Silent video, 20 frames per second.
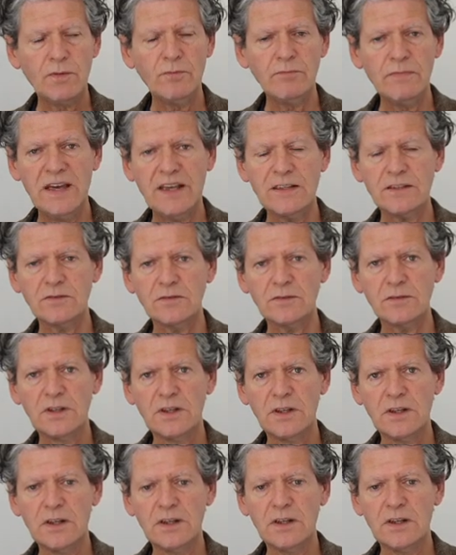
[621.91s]
metal,
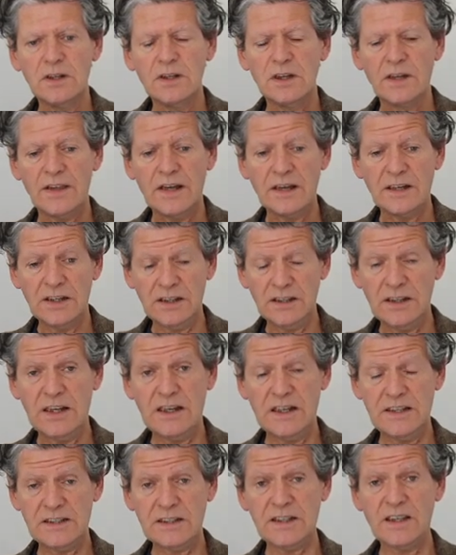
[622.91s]
that
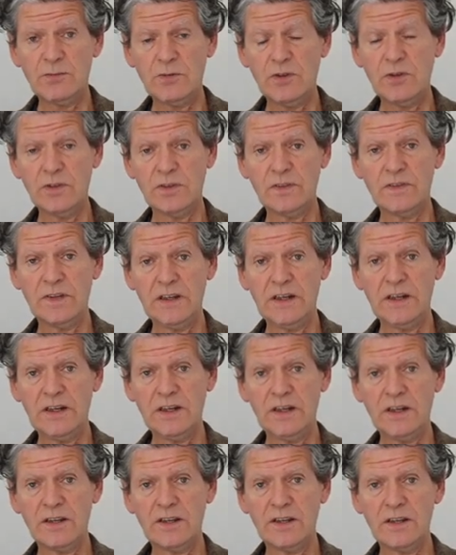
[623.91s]
glass came out of the
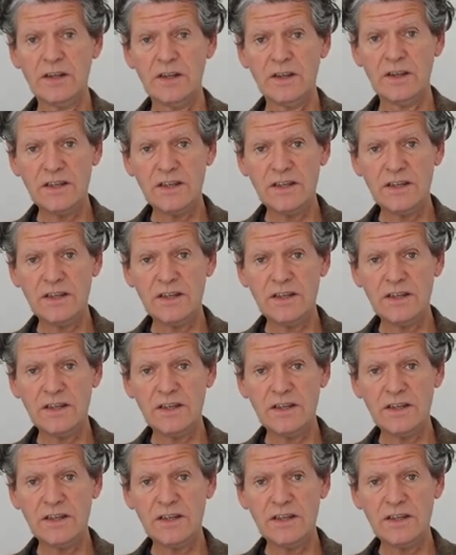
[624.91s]
earth.